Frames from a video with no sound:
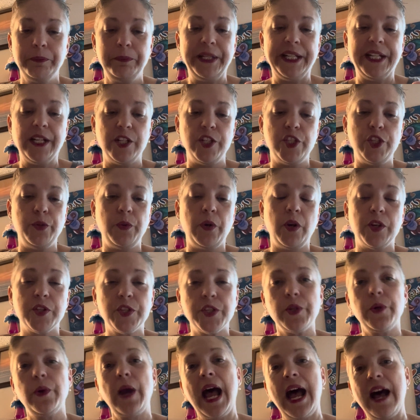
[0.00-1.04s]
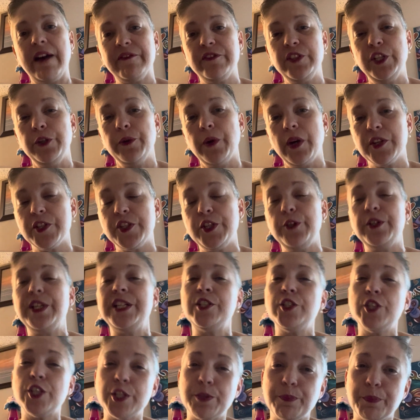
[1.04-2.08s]
because you
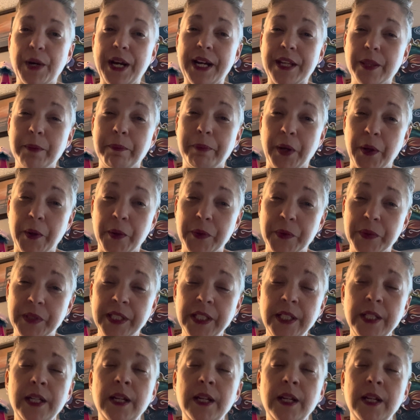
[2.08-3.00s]
didn't just break the bone.